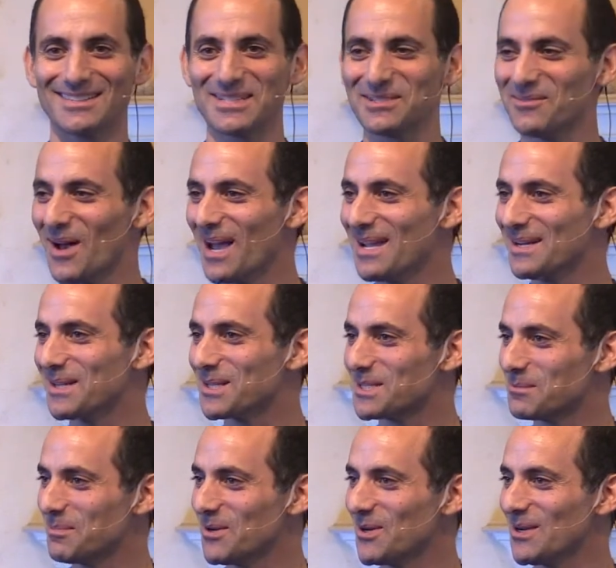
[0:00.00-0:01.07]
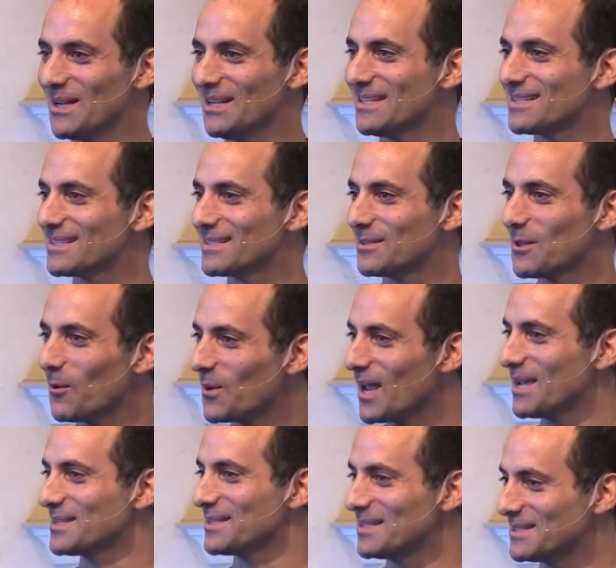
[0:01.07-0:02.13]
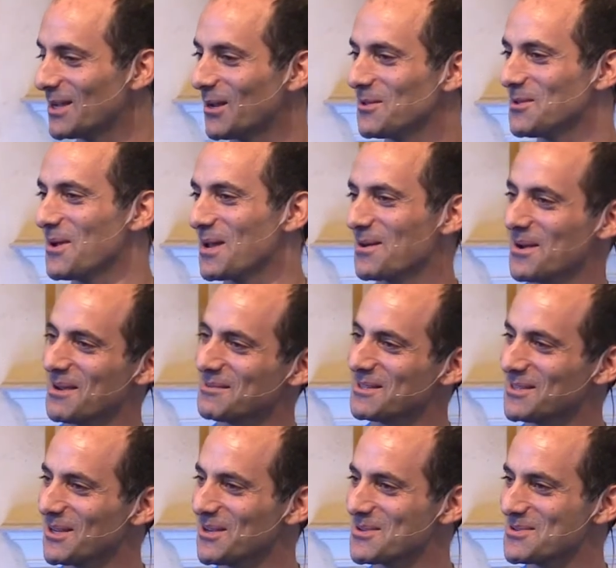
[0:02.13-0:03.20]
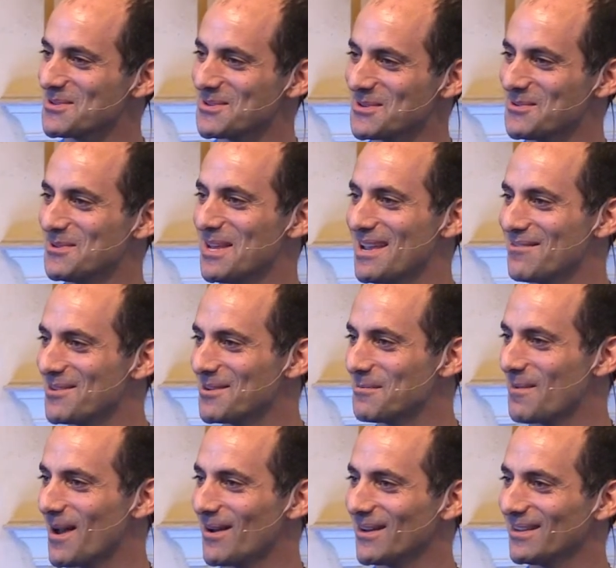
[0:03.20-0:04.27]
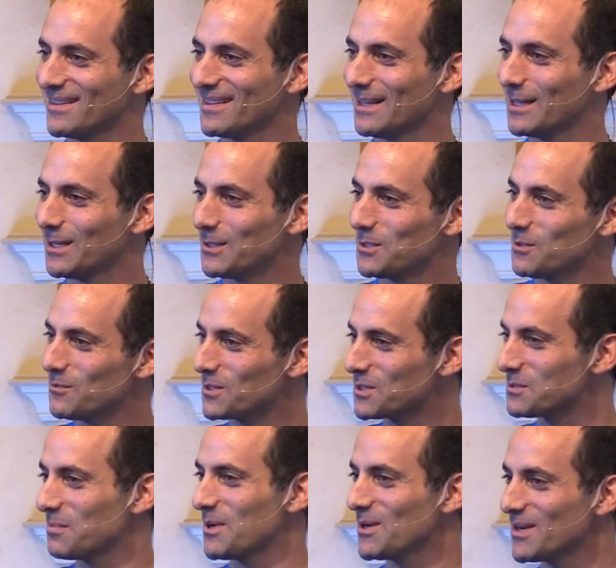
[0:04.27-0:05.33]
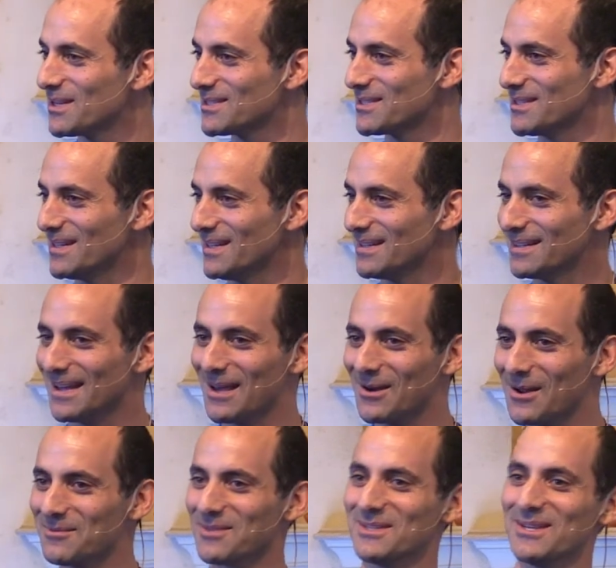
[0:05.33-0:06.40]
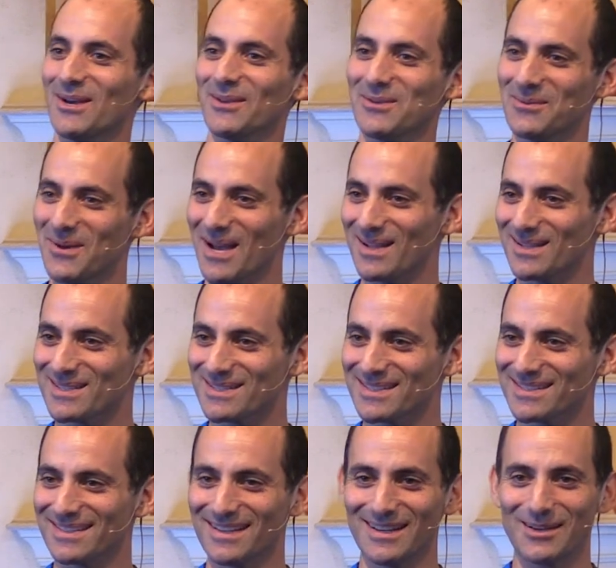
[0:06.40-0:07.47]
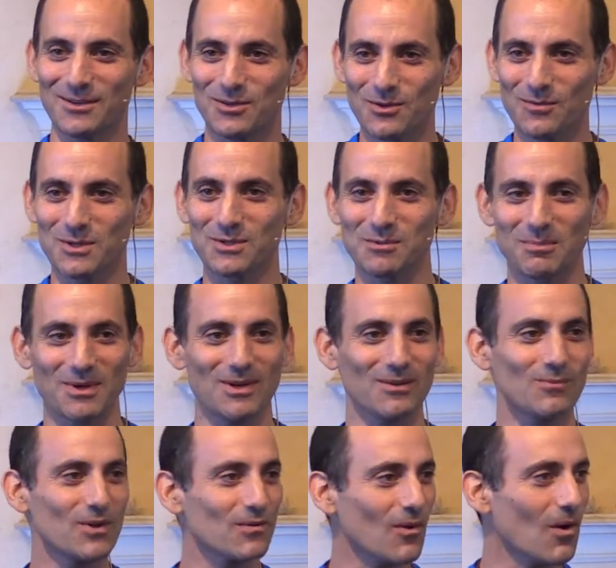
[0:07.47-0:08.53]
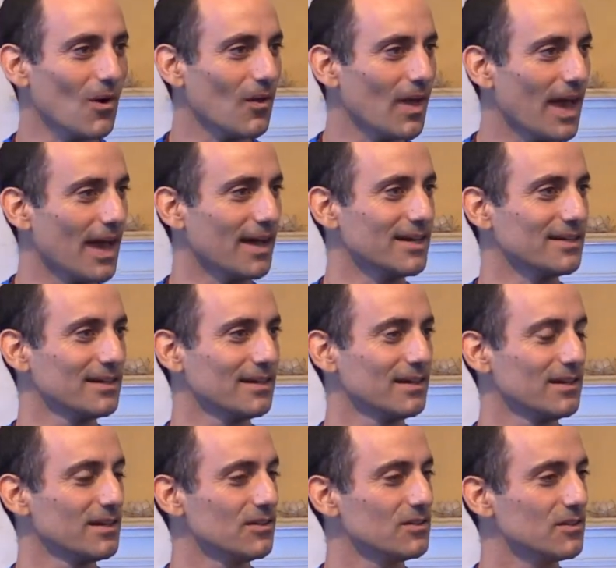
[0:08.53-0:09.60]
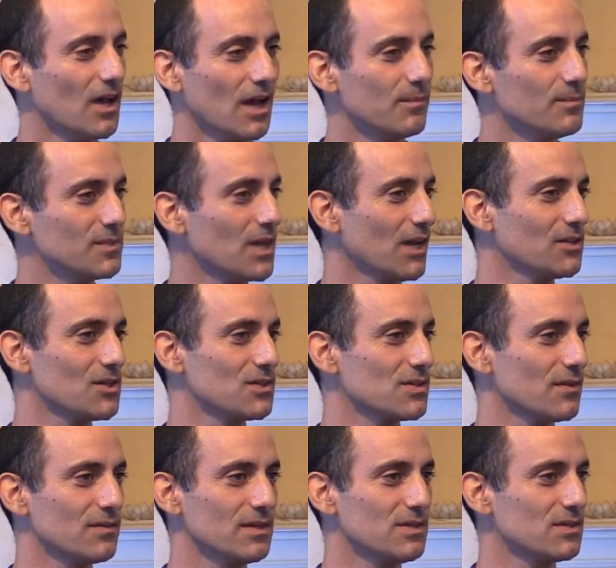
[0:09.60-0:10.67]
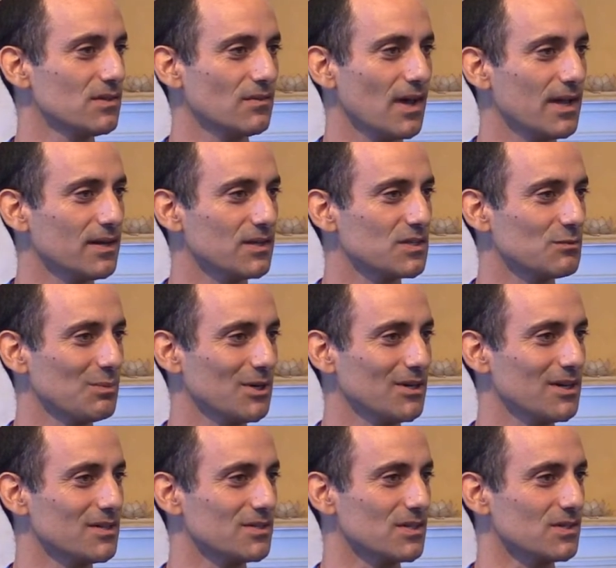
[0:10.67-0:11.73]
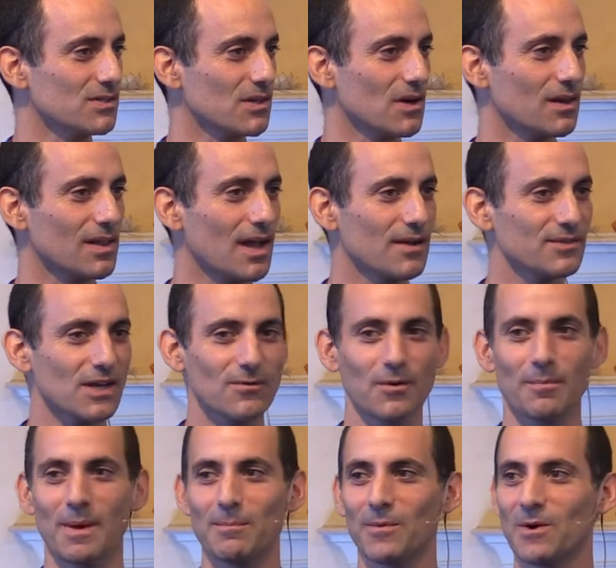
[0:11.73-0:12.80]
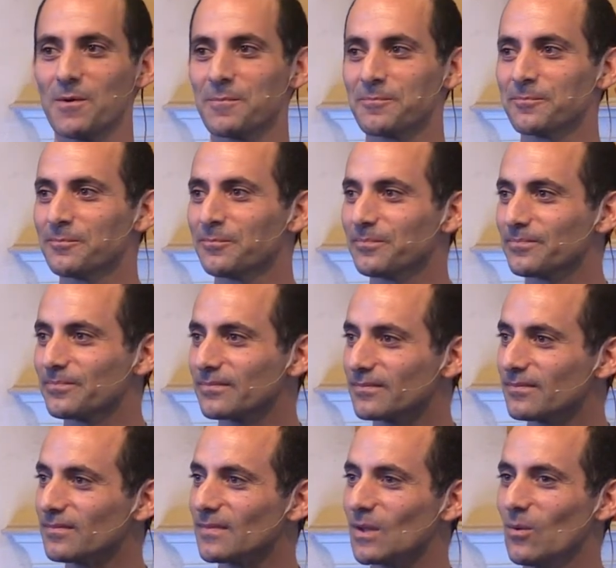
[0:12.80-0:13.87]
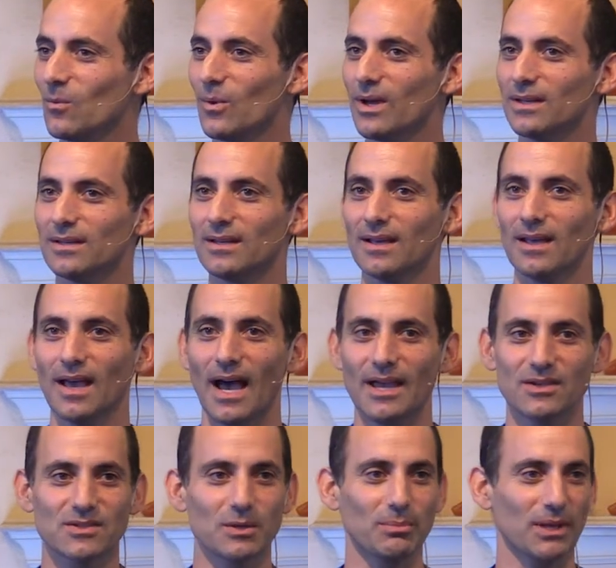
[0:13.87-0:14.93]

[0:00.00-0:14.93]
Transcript: divine experience, no one has to tell you. I don't have to tell you, David, about it. You've experienced it. I don't have to tell you, Allison. You've experienced, we've all had touches of these divine experiences in our lives. I remember when I used to